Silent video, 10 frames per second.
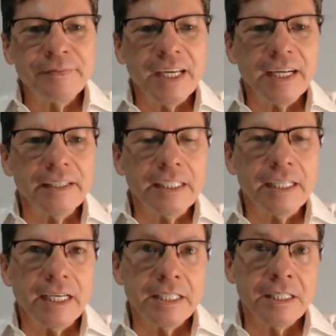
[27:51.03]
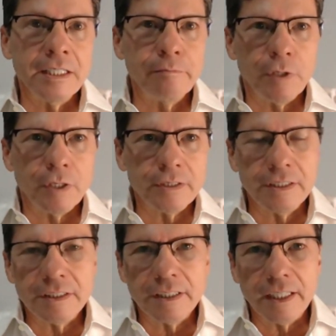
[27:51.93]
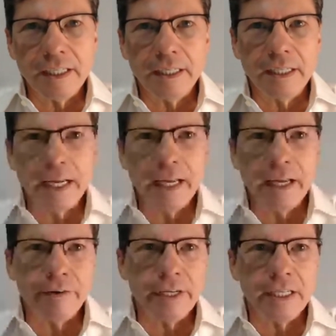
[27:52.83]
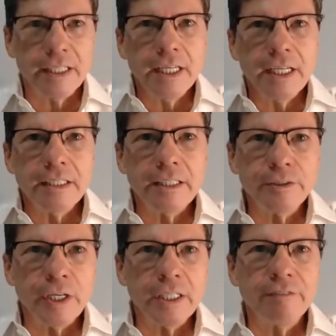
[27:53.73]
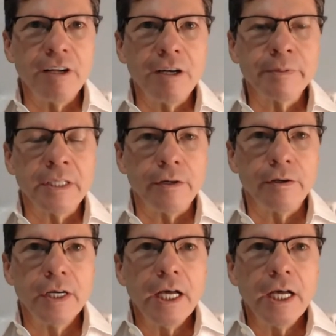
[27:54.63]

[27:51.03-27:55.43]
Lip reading: Yeah, as an important area that you are developing now,